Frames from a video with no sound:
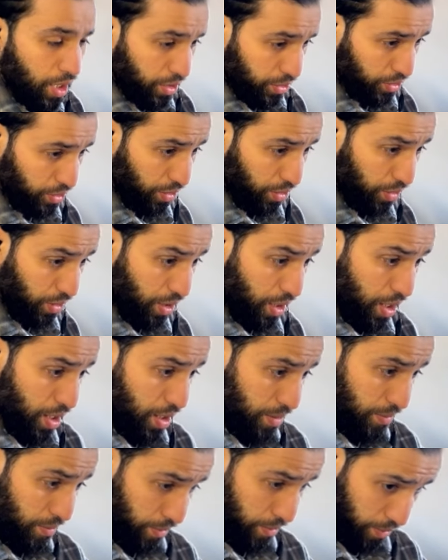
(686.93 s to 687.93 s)
So
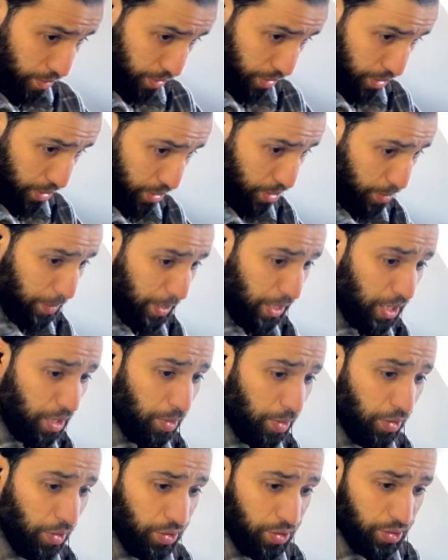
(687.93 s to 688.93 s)
speaking
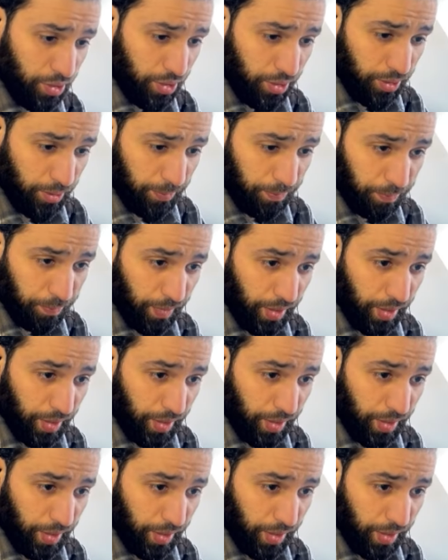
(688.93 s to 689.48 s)
about the song,